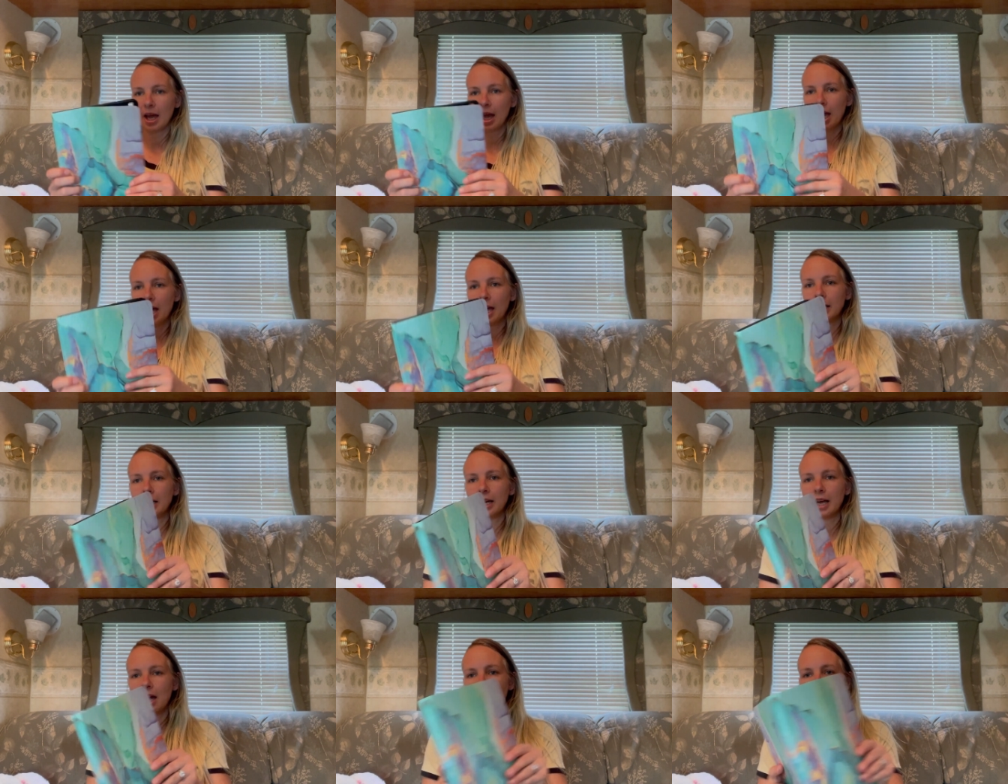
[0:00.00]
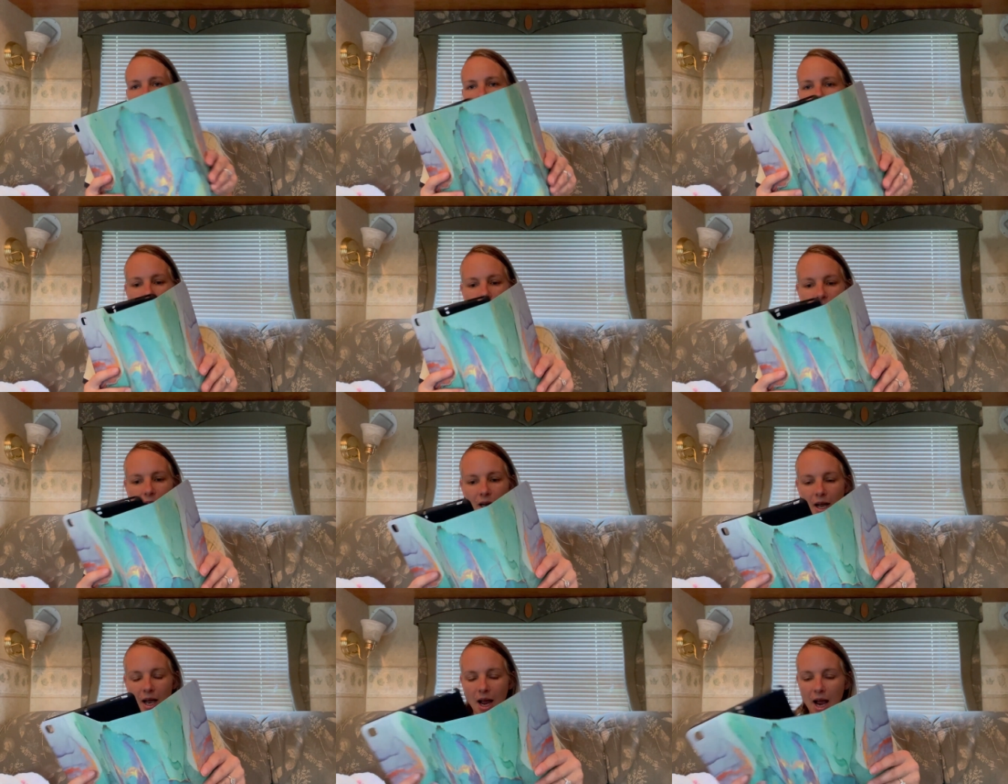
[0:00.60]
And
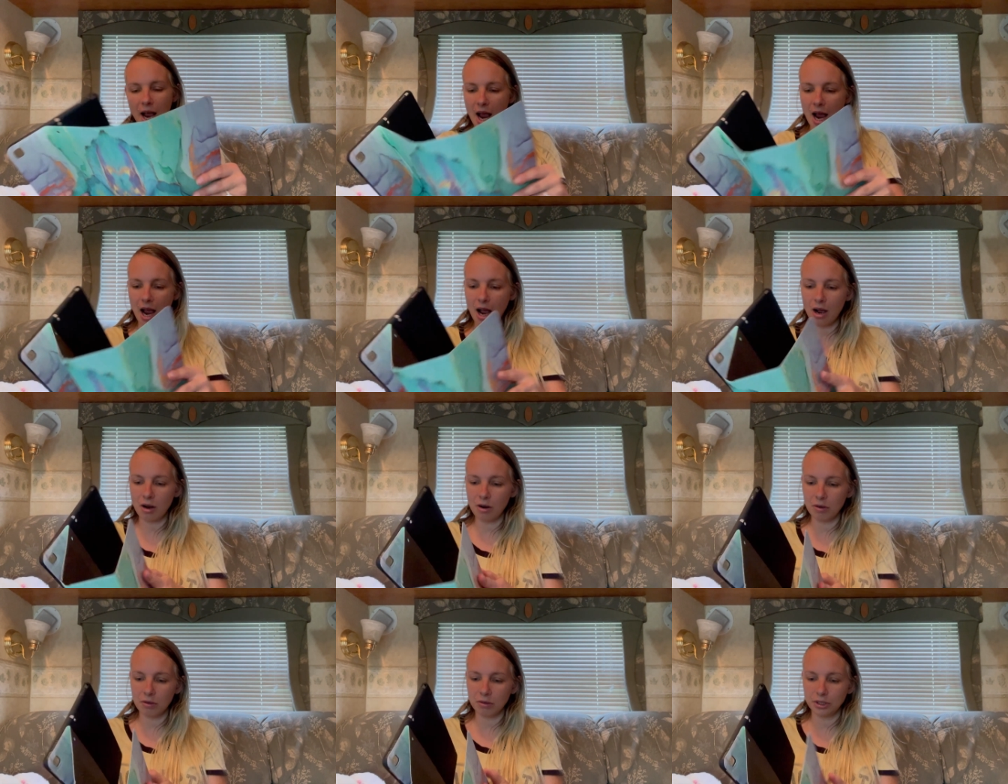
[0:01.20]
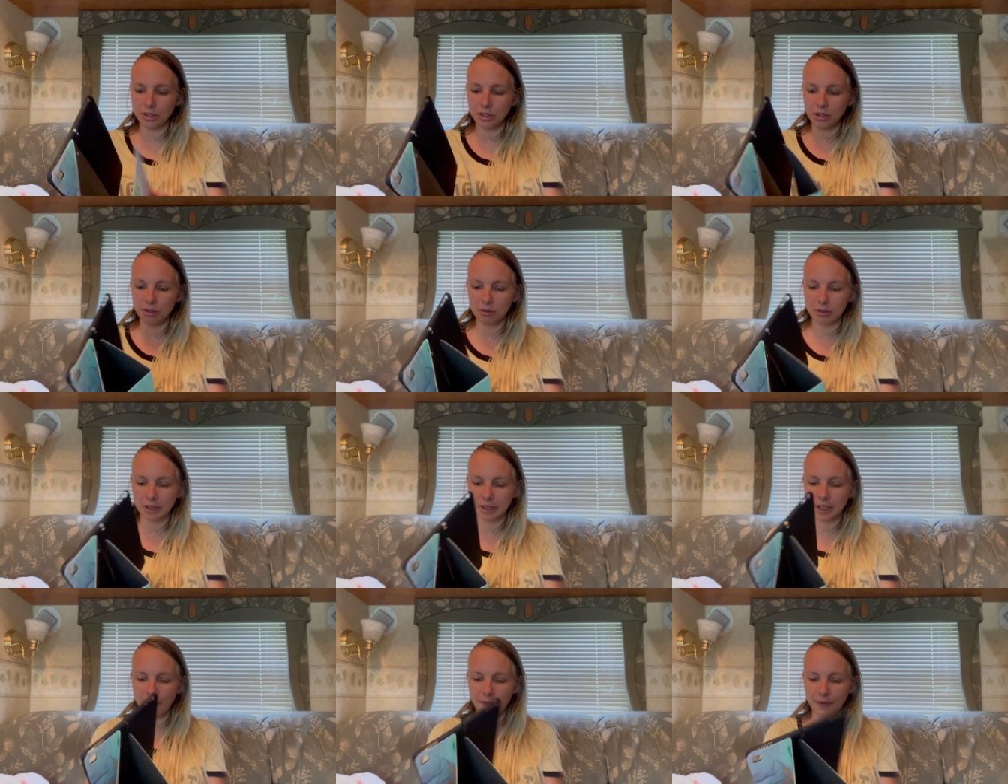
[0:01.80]
how do you
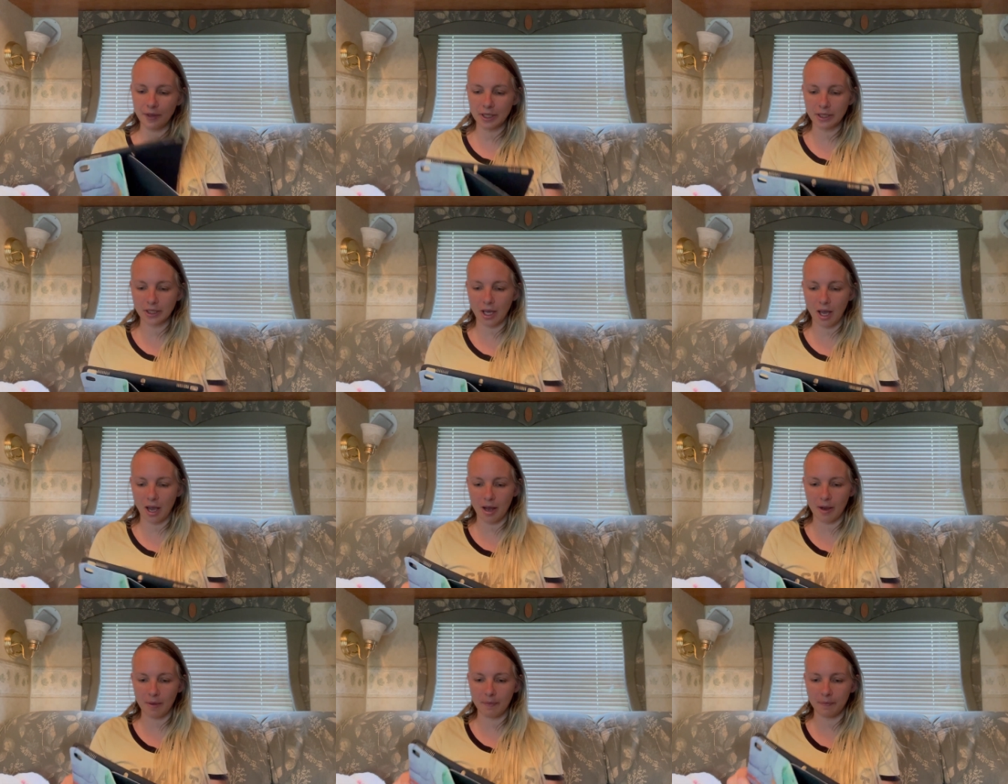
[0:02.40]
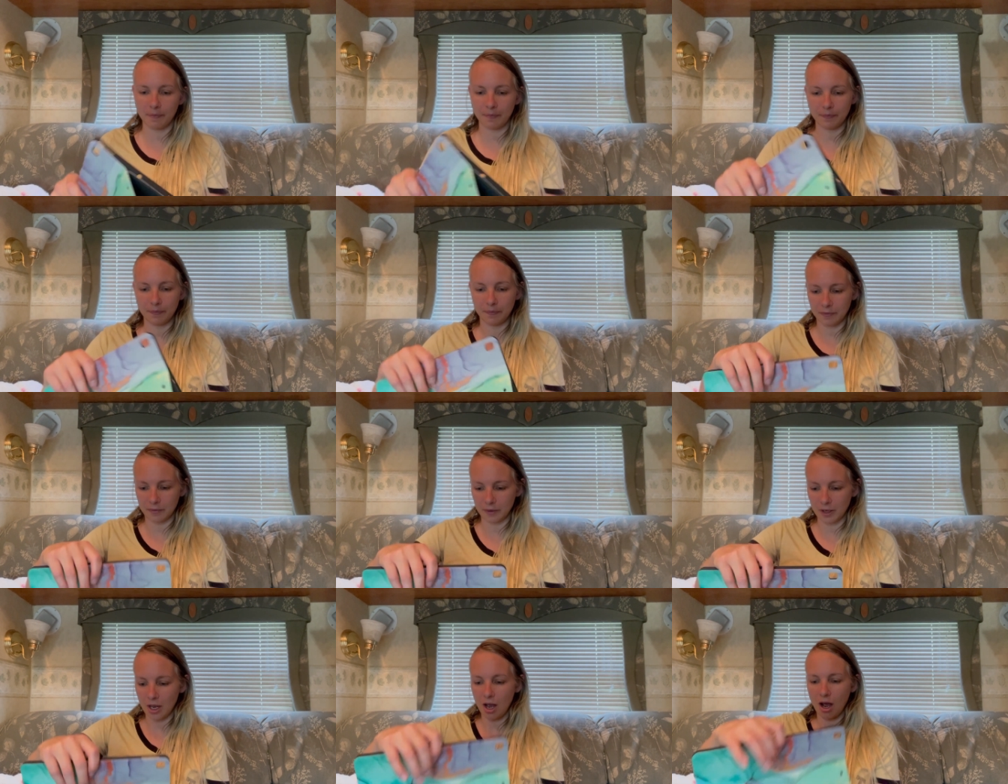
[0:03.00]
set this up?
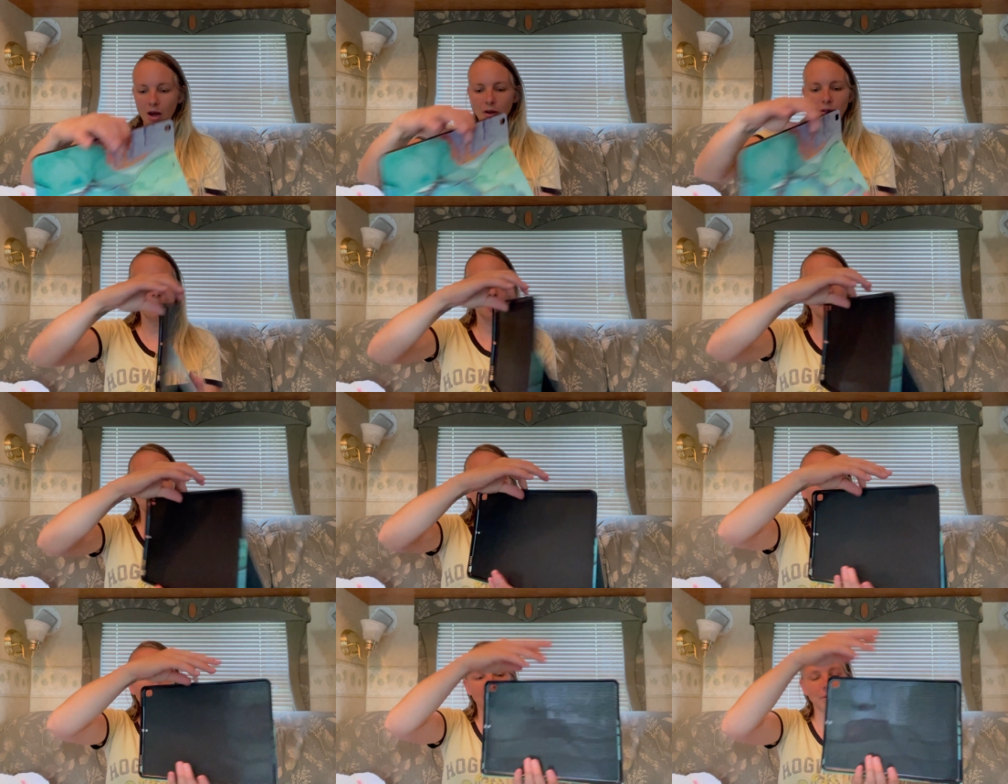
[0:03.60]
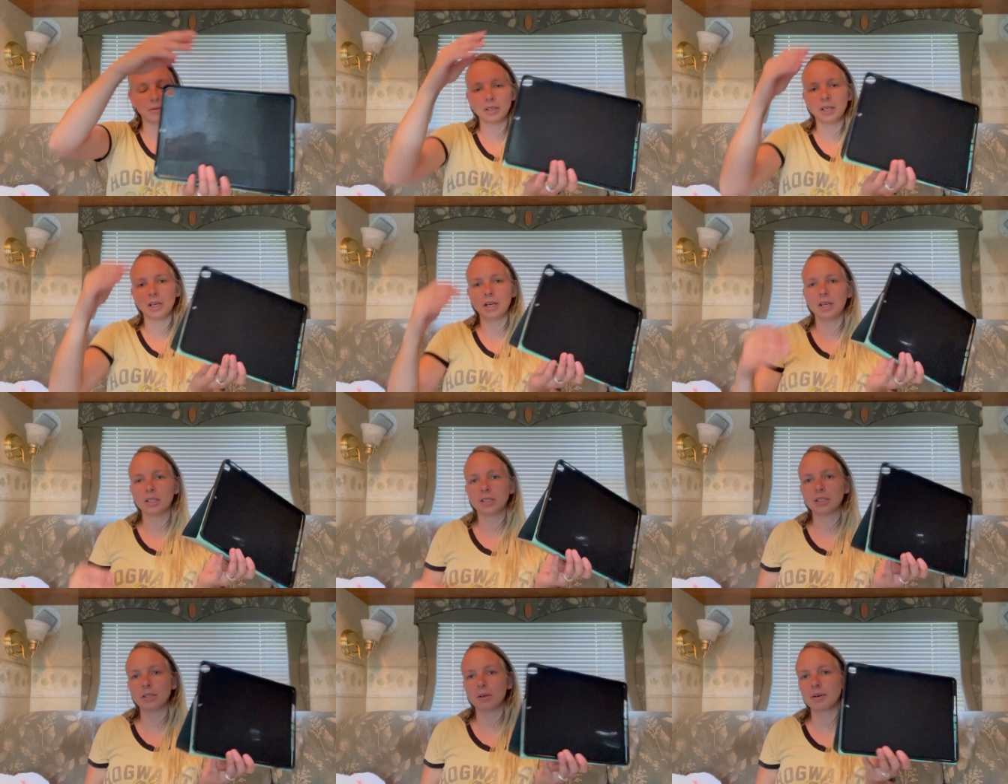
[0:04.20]
Oh, there we go.
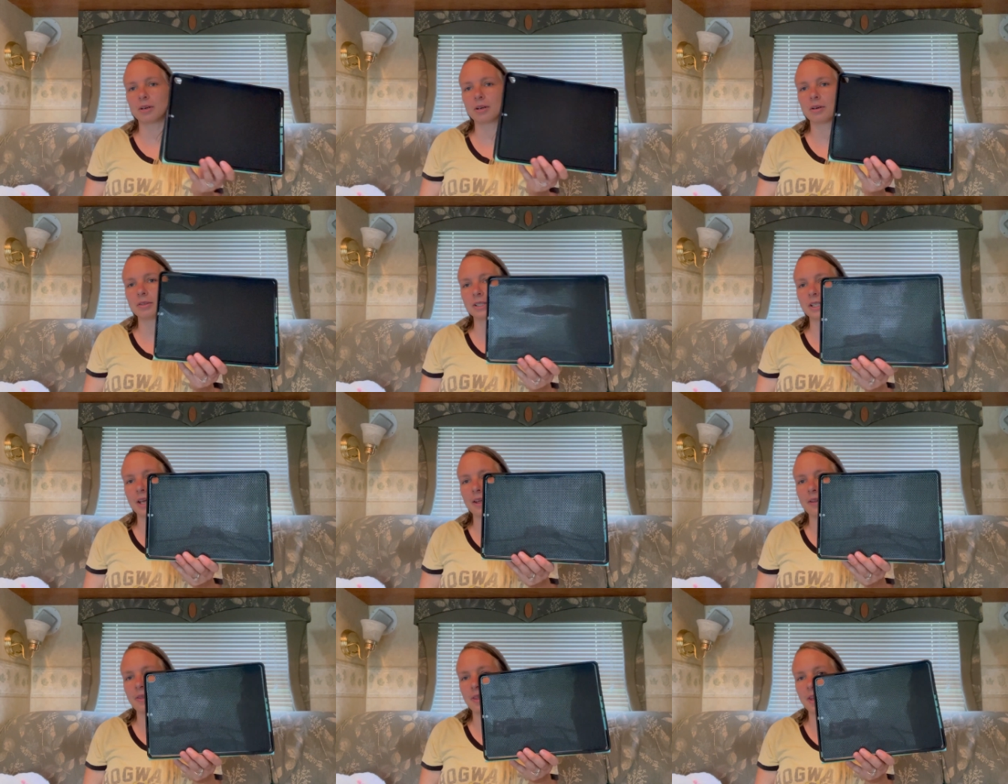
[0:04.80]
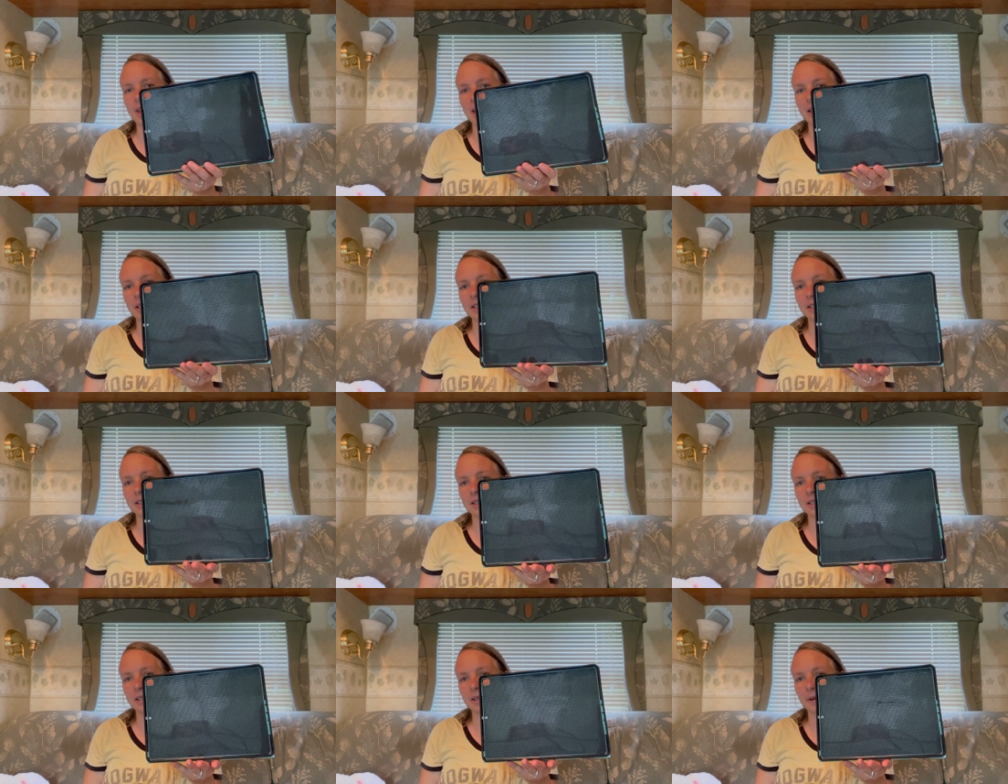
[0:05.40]
So it goes like
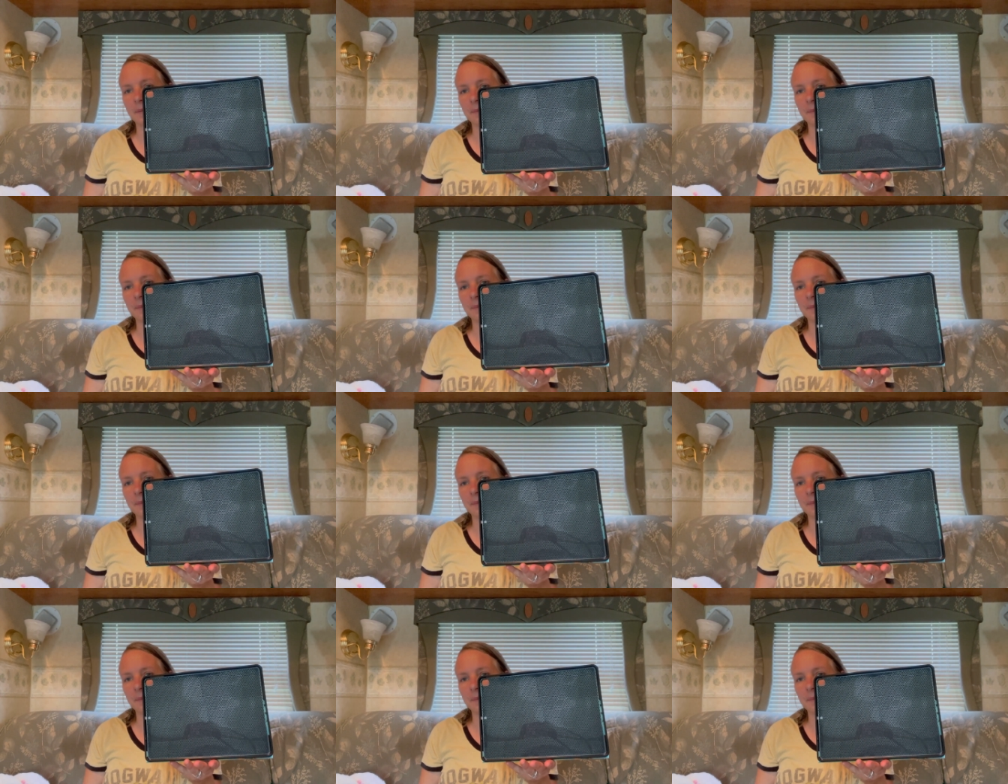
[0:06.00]
this.